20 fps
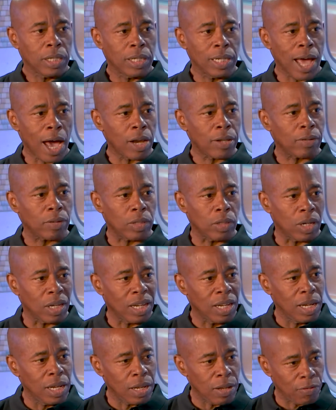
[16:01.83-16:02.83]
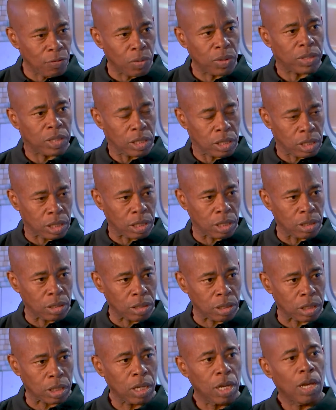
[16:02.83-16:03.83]
not live with
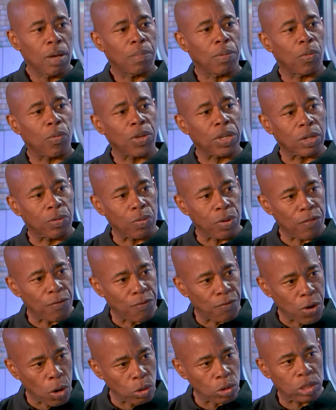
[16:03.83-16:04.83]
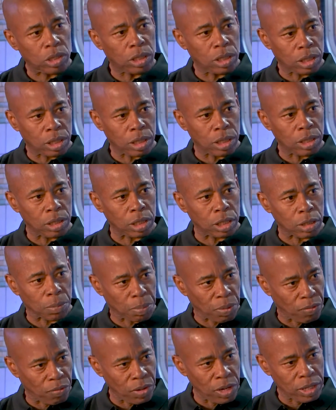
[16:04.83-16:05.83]
diseases, but we can reverse diseases and
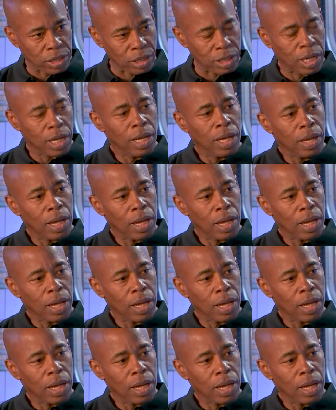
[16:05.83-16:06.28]
prevent it.